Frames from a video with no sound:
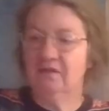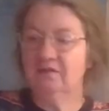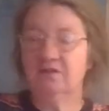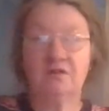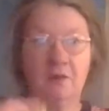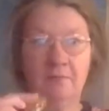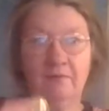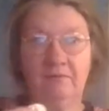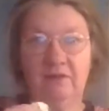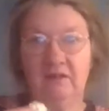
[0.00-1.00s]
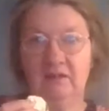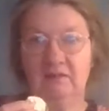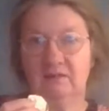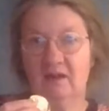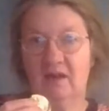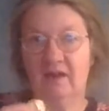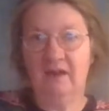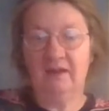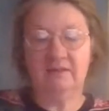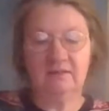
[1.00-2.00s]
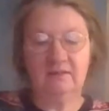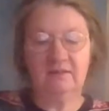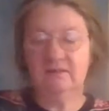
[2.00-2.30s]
Some of these I actually